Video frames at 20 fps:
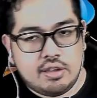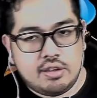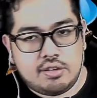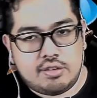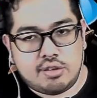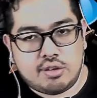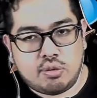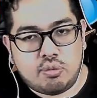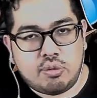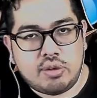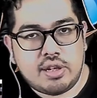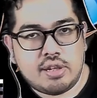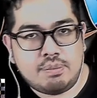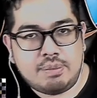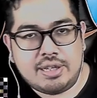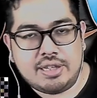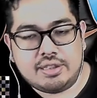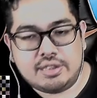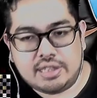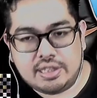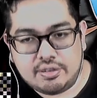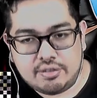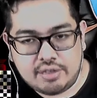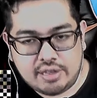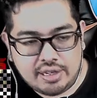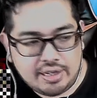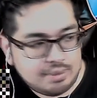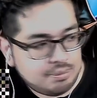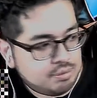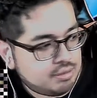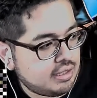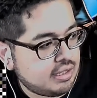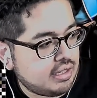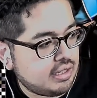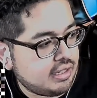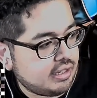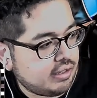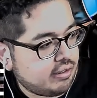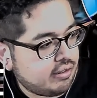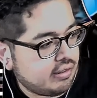So one of the big things that I'm
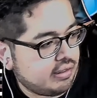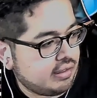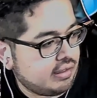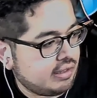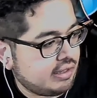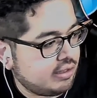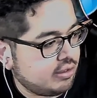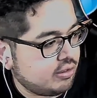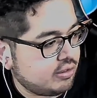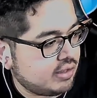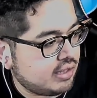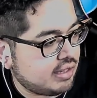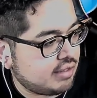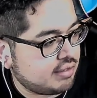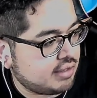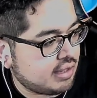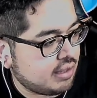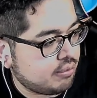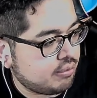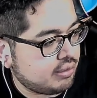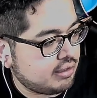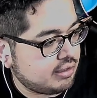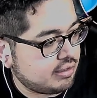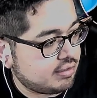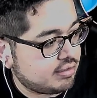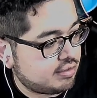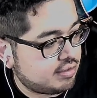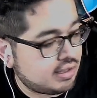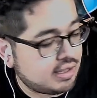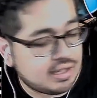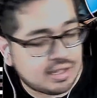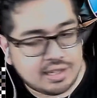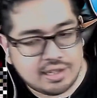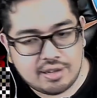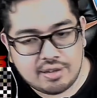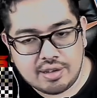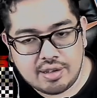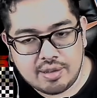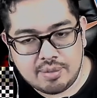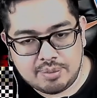seeing here, and I know you guys can't really see
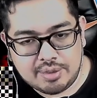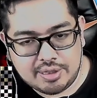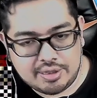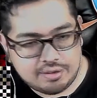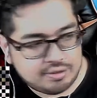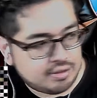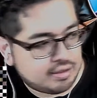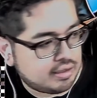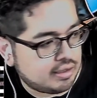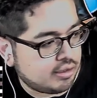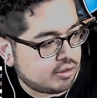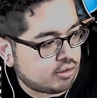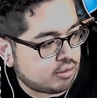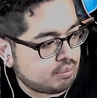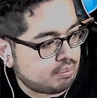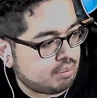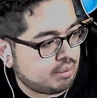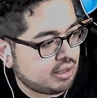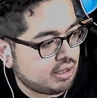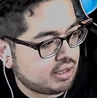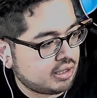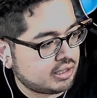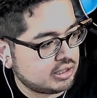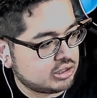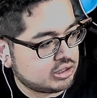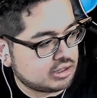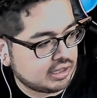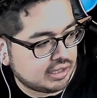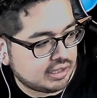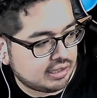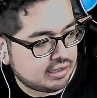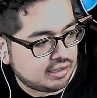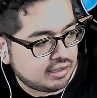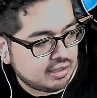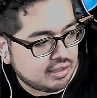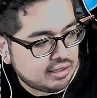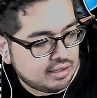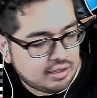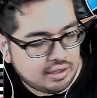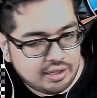it because of the little blockage thing,
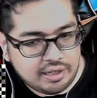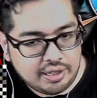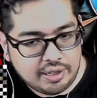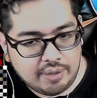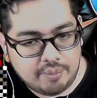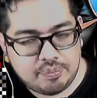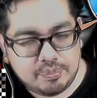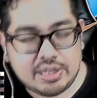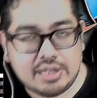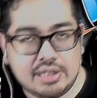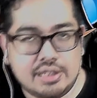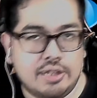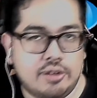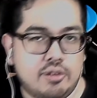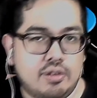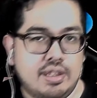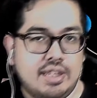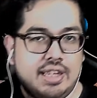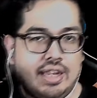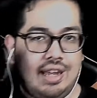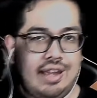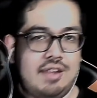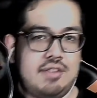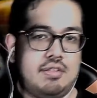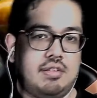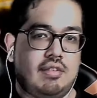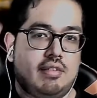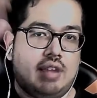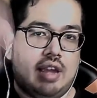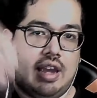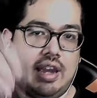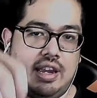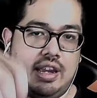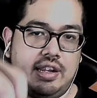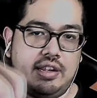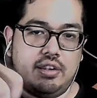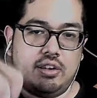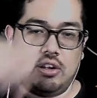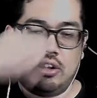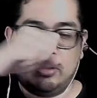he literally has his
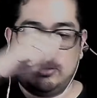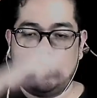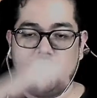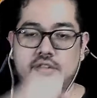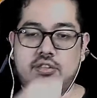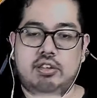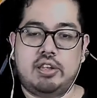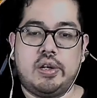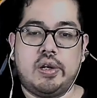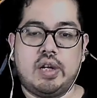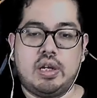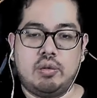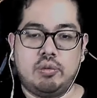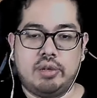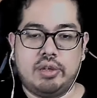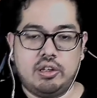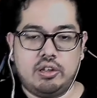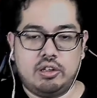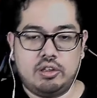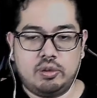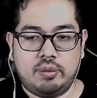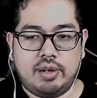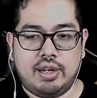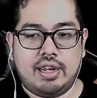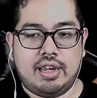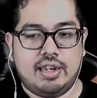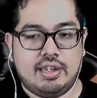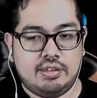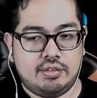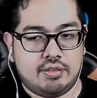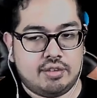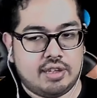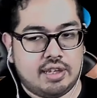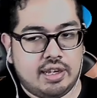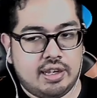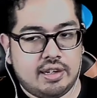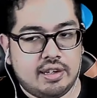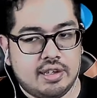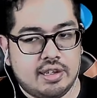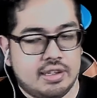hand on the steering wheel on the right hand
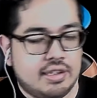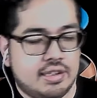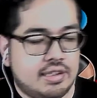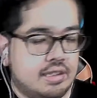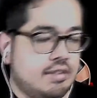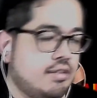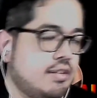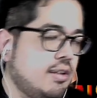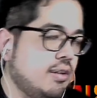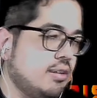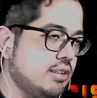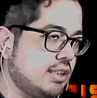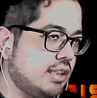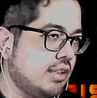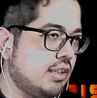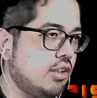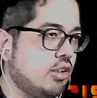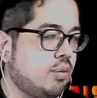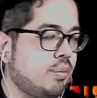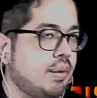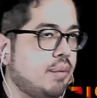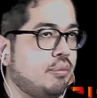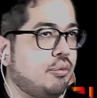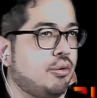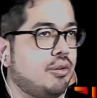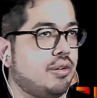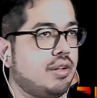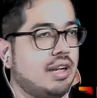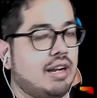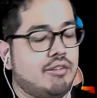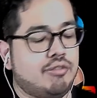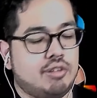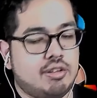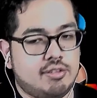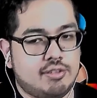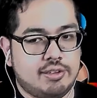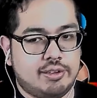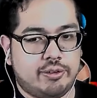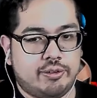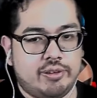side. He's tilting a little bit more left.
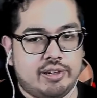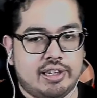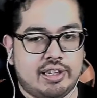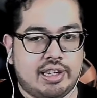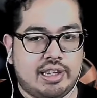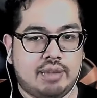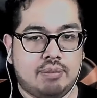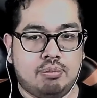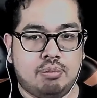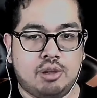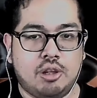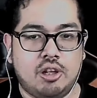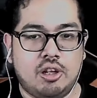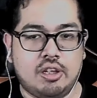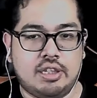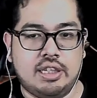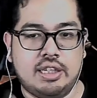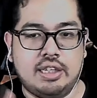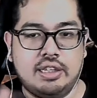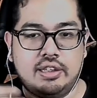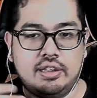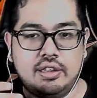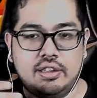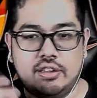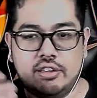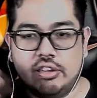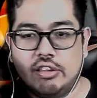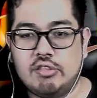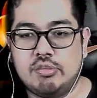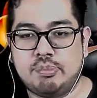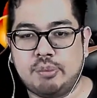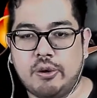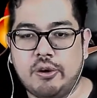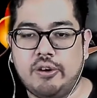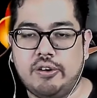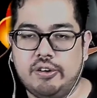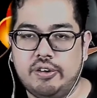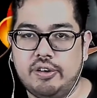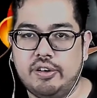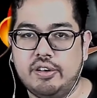He's literally like blocking his
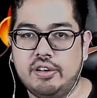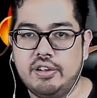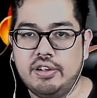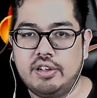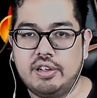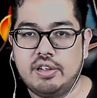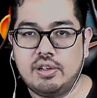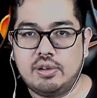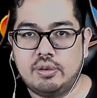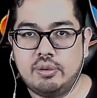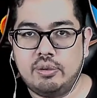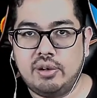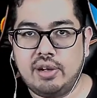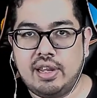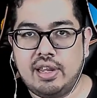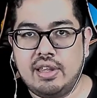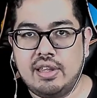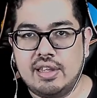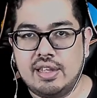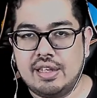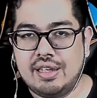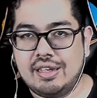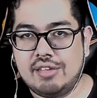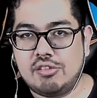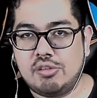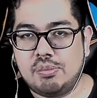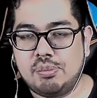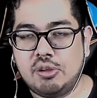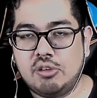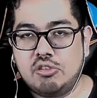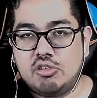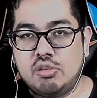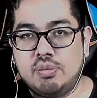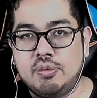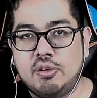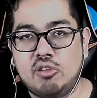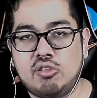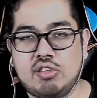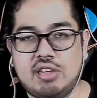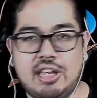partner, right? As opposed to
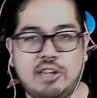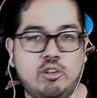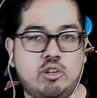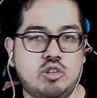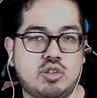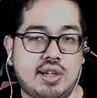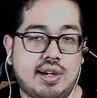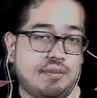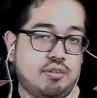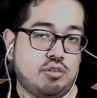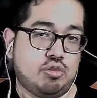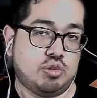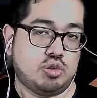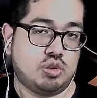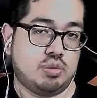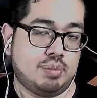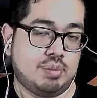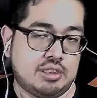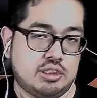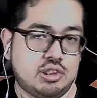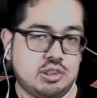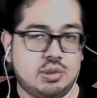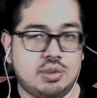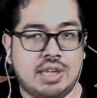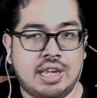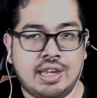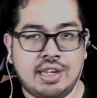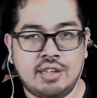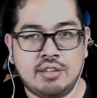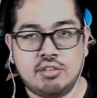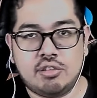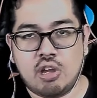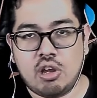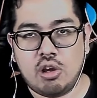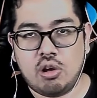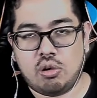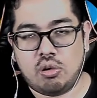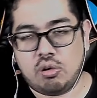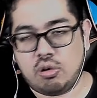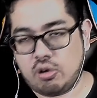most standard drivers, which would be two hands,
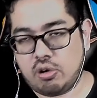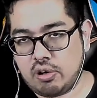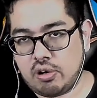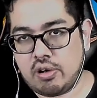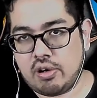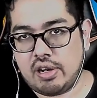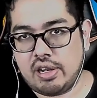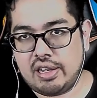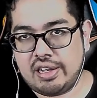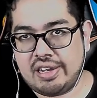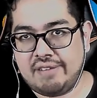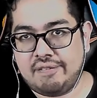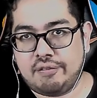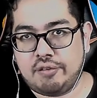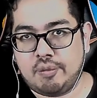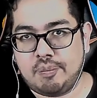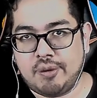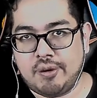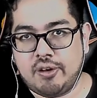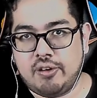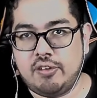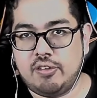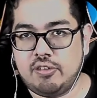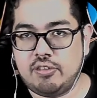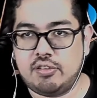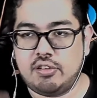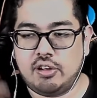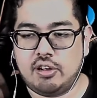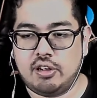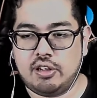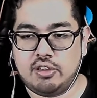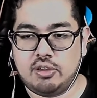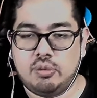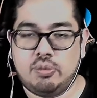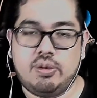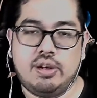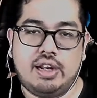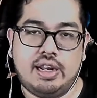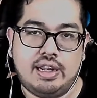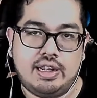or if your partner's on the
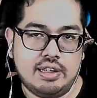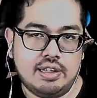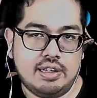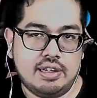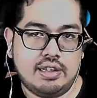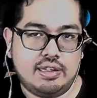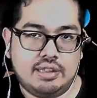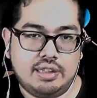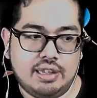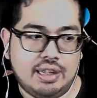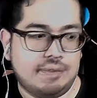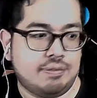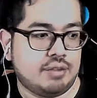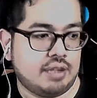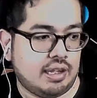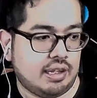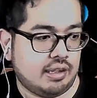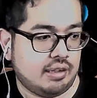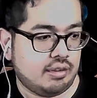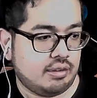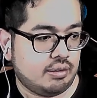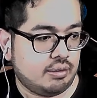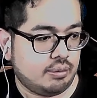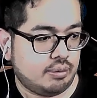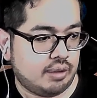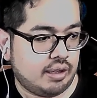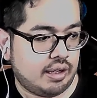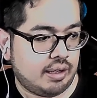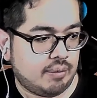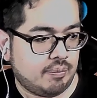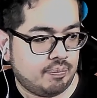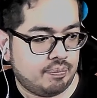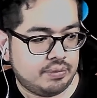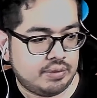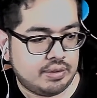right, left hand, right?